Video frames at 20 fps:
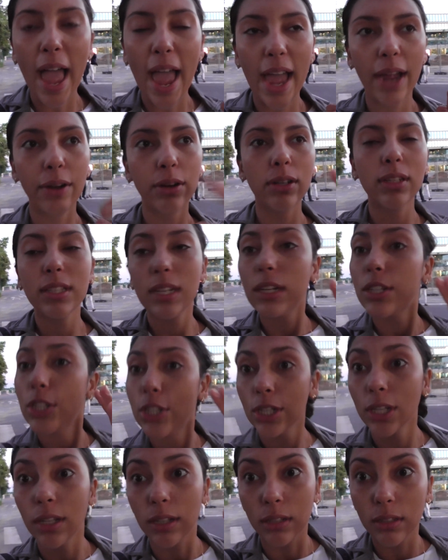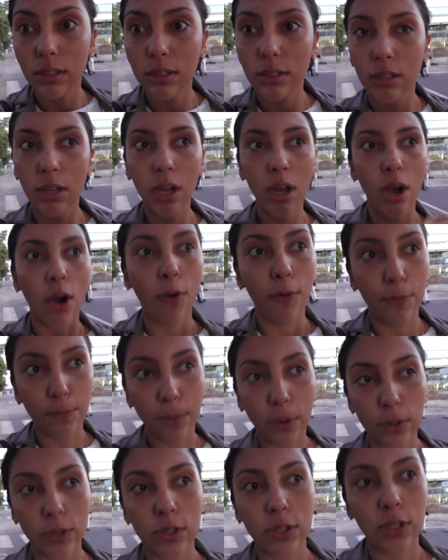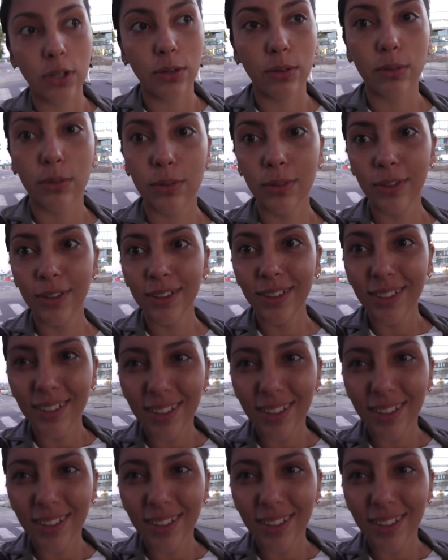heraldic shield of Warsaw.